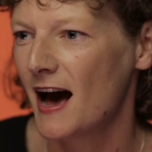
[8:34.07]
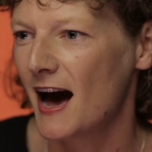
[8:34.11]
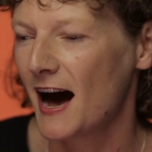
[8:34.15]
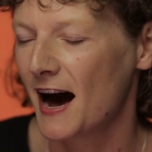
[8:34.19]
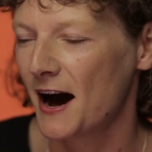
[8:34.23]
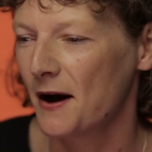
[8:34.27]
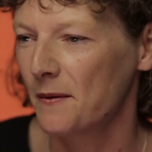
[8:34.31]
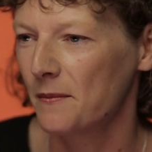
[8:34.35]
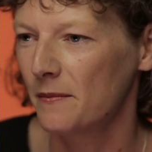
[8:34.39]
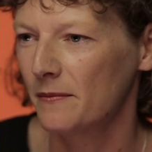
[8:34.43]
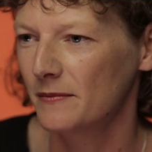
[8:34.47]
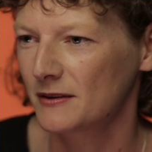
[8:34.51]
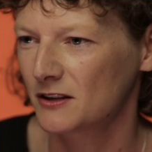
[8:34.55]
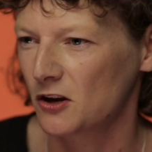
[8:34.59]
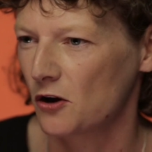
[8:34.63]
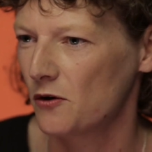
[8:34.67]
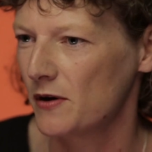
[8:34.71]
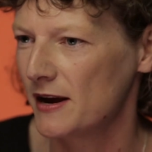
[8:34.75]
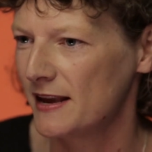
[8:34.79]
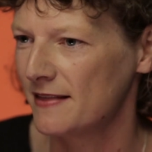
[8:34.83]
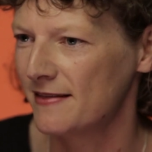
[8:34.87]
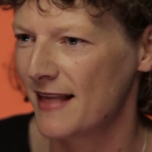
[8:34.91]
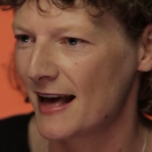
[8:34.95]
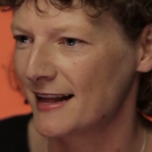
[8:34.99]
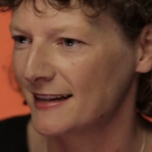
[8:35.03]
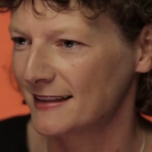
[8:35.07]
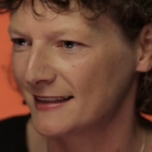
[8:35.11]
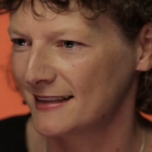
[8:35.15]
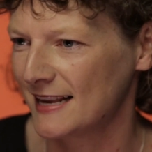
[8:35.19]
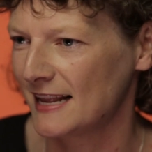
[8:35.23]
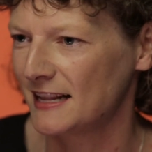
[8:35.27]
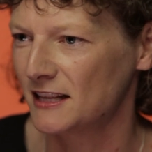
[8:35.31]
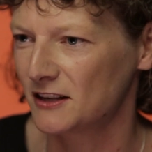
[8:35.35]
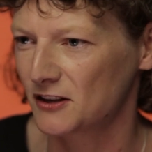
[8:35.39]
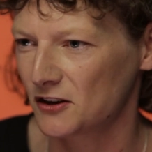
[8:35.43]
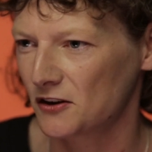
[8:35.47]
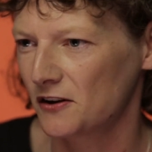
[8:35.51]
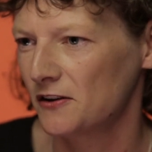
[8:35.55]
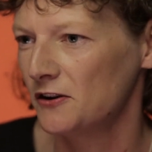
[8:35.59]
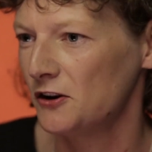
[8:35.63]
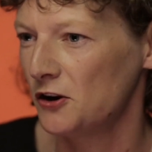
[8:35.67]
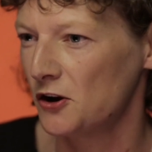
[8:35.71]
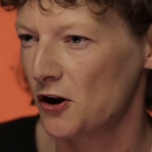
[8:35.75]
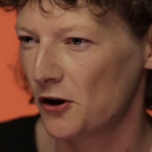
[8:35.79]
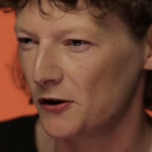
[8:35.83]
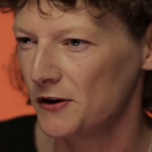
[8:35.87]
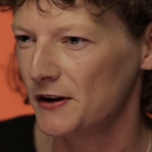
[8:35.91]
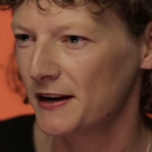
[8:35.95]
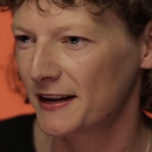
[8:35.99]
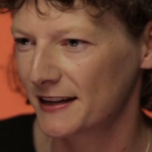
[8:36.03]
So in that sense, and,
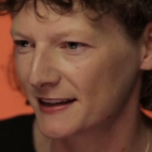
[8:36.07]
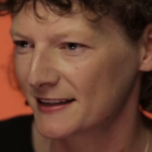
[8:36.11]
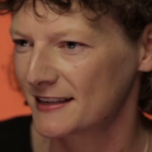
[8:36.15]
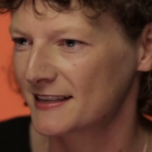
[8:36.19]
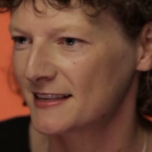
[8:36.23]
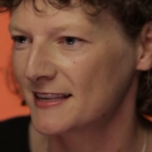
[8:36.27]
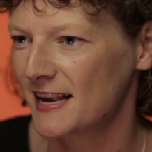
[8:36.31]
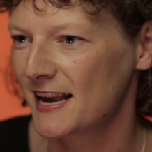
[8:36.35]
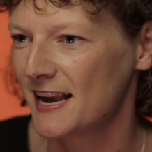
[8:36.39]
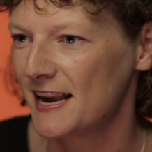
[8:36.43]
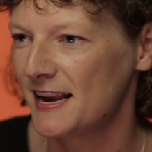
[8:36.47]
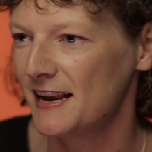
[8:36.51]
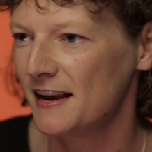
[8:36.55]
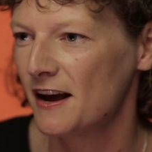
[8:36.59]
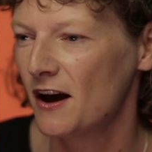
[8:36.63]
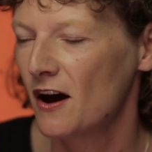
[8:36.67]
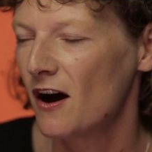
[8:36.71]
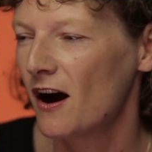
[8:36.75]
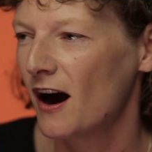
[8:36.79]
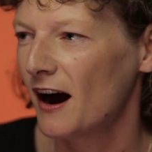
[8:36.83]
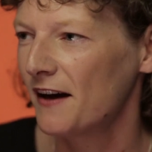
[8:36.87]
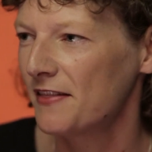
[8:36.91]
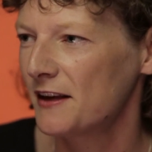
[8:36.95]
you can see,